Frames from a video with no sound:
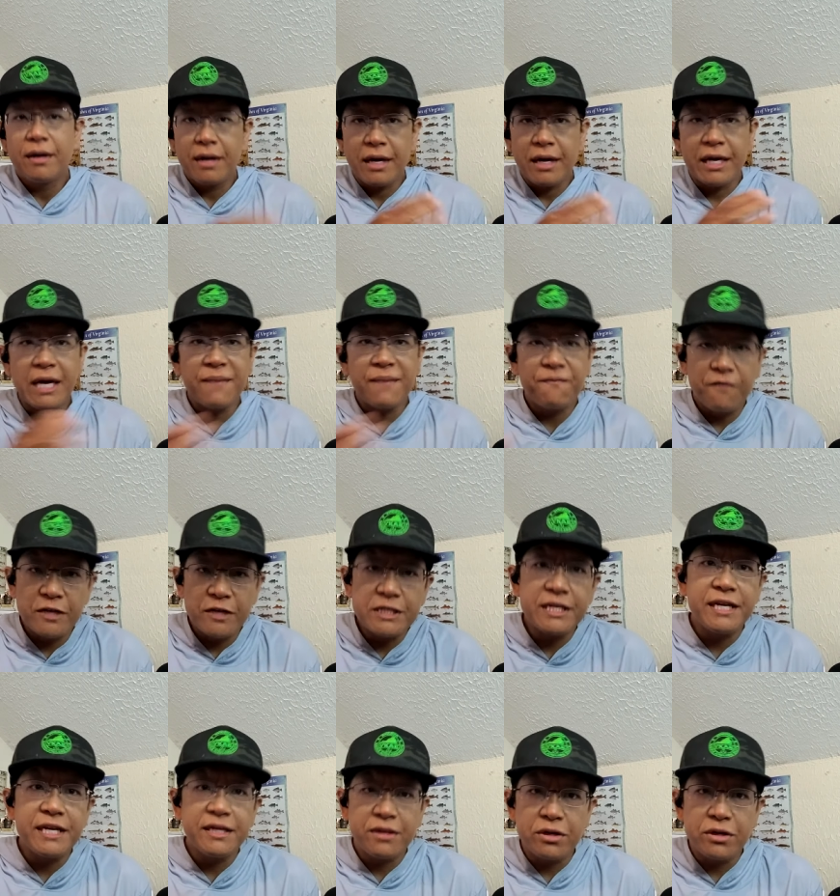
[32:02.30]
I kept
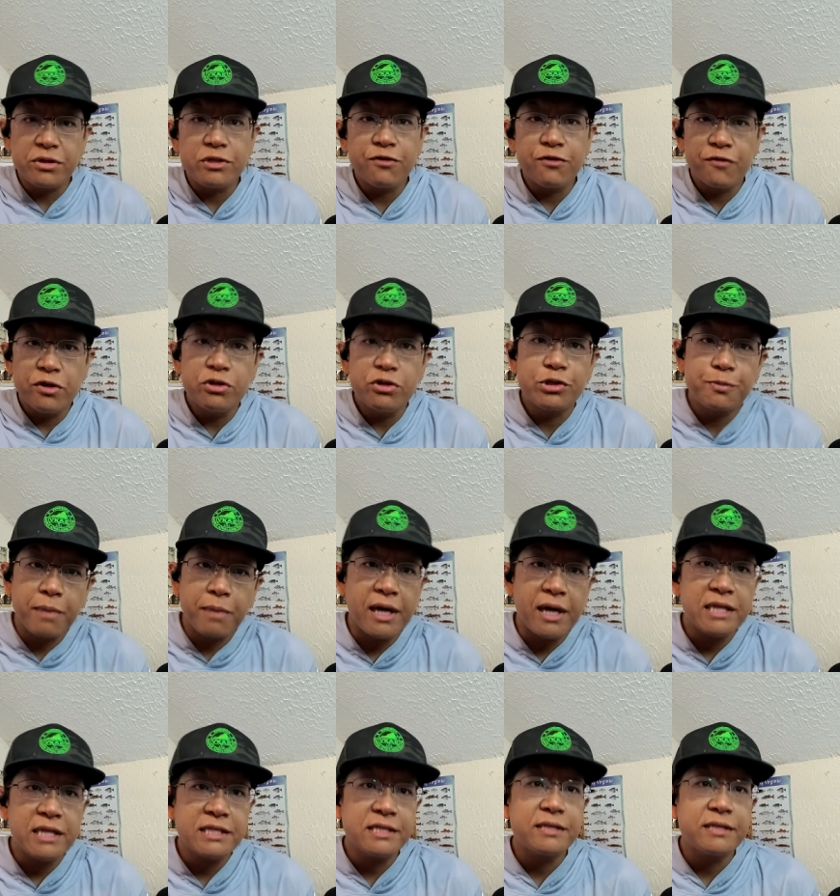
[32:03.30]
visiting those few
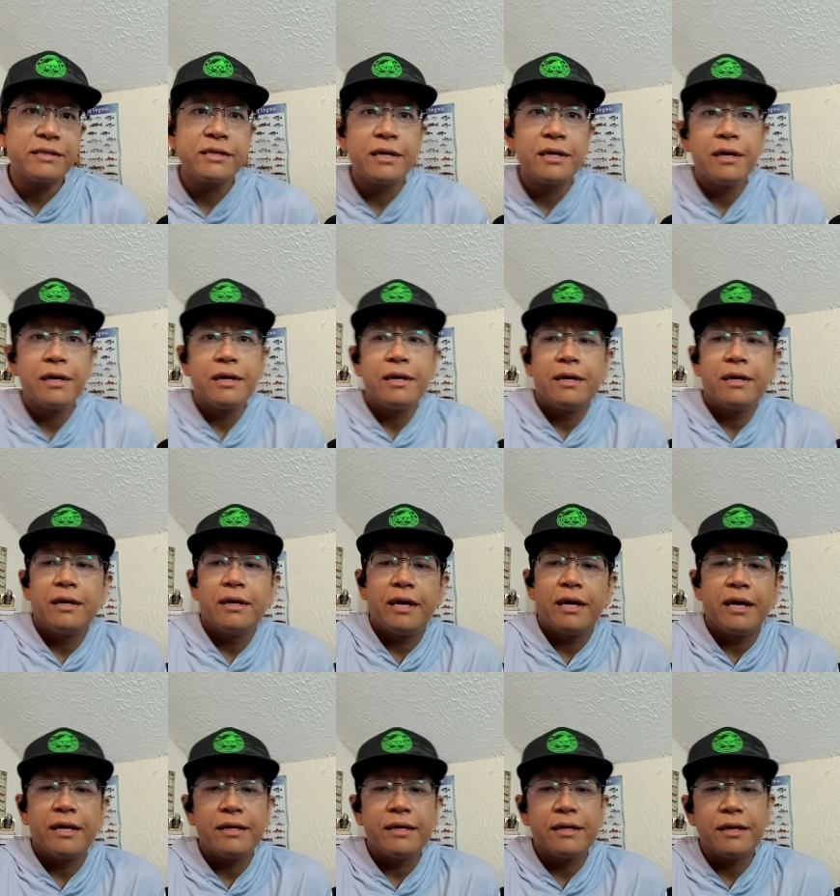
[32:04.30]
spots,
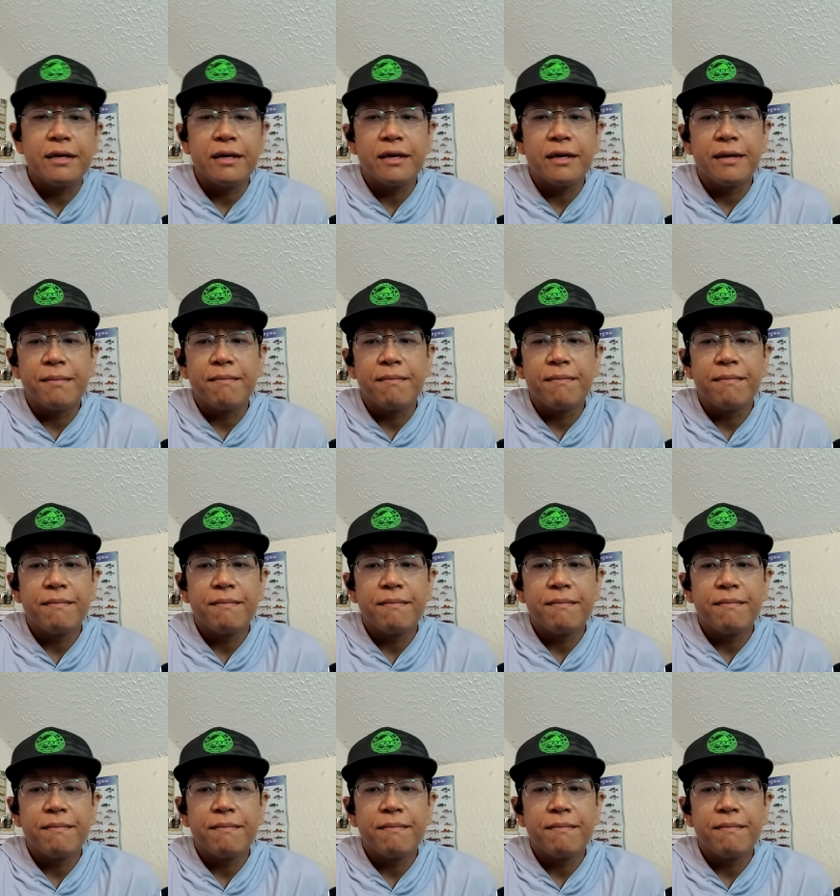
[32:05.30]
and uh,